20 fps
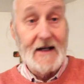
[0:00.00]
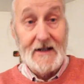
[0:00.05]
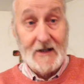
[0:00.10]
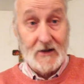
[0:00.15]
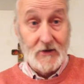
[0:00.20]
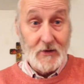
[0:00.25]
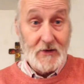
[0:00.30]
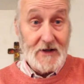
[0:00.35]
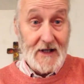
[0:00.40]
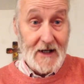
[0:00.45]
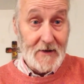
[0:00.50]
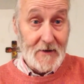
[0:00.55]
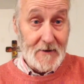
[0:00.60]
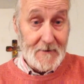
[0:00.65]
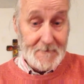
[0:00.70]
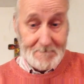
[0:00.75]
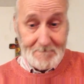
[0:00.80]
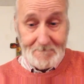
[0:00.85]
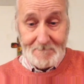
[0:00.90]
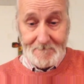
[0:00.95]
and I know
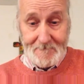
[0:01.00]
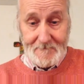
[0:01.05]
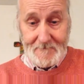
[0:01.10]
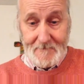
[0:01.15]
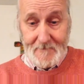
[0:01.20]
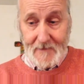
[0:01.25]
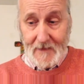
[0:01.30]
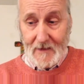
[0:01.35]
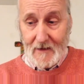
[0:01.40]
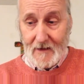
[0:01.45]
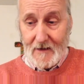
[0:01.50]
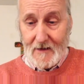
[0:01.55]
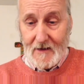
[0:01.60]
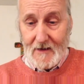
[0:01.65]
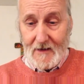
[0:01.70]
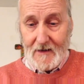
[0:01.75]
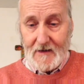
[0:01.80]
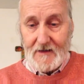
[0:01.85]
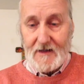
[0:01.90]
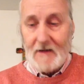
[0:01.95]
now,
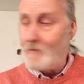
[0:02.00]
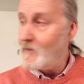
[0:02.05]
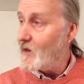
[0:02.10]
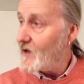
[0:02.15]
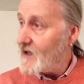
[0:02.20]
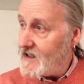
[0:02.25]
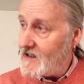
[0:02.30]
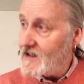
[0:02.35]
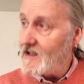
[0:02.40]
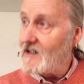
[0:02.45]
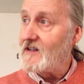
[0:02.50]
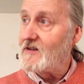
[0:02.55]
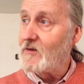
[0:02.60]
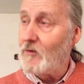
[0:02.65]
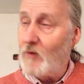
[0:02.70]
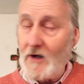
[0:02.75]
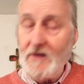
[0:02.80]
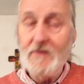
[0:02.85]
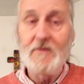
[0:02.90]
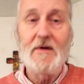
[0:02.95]
that prayer is
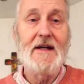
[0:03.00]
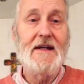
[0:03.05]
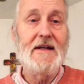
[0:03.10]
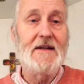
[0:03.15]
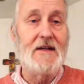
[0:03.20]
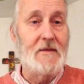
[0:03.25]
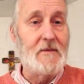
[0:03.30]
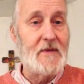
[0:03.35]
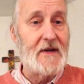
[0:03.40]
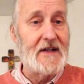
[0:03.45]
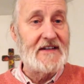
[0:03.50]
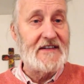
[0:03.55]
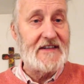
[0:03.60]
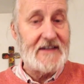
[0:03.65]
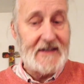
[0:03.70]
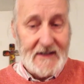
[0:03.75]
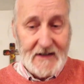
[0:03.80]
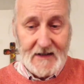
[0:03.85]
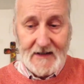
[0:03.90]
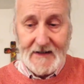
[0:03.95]
one way that brings
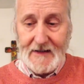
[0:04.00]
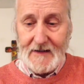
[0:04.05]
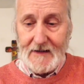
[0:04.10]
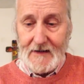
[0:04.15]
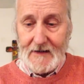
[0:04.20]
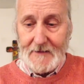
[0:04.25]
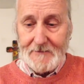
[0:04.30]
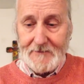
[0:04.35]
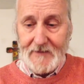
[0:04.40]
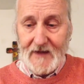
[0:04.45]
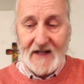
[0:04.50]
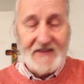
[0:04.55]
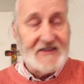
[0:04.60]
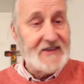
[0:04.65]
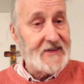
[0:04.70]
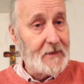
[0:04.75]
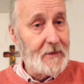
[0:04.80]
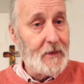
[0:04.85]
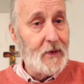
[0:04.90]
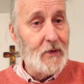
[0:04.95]
healing and
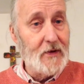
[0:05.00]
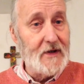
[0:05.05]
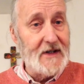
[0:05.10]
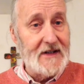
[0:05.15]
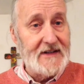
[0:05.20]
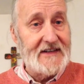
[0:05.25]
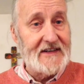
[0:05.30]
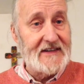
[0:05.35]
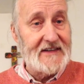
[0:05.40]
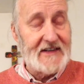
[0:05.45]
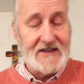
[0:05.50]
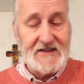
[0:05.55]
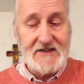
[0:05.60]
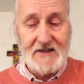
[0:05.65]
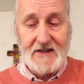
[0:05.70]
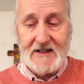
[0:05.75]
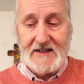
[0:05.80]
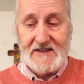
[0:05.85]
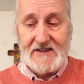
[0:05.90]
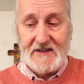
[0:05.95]
support into
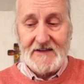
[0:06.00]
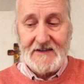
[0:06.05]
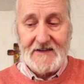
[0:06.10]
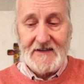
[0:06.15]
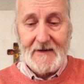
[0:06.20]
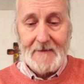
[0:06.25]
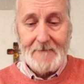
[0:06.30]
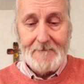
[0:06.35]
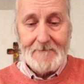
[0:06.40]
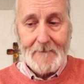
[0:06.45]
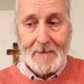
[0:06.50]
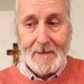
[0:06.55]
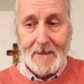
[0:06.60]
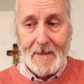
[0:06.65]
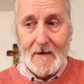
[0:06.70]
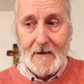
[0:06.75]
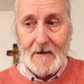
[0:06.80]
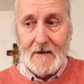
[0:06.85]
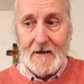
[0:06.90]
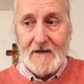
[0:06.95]
situations
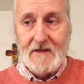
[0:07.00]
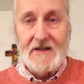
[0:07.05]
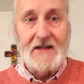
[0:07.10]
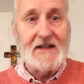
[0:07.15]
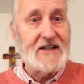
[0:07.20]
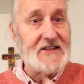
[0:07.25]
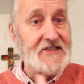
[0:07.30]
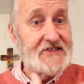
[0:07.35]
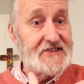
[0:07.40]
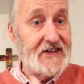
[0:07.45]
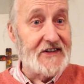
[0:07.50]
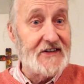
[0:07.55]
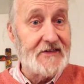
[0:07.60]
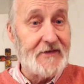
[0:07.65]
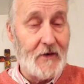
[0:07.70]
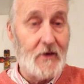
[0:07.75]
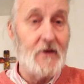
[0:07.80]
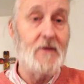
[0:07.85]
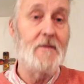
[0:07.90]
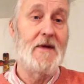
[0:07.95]
that can
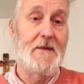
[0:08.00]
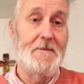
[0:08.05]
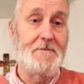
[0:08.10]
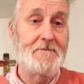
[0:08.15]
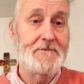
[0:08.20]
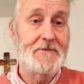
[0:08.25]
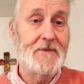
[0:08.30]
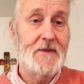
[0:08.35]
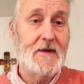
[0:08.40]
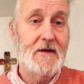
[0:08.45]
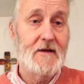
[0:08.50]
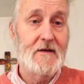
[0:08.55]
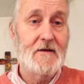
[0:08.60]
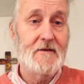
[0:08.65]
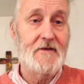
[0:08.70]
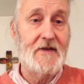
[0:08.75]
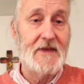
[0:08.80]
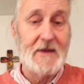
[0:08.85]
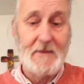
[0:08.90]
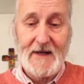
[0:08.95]
transform them
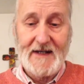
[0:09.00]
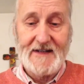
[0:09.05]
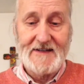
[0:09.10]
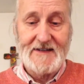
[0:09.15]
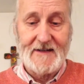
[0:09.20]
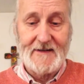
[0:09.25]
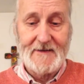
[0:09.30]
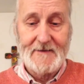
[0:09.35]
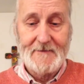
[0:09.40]
for the better.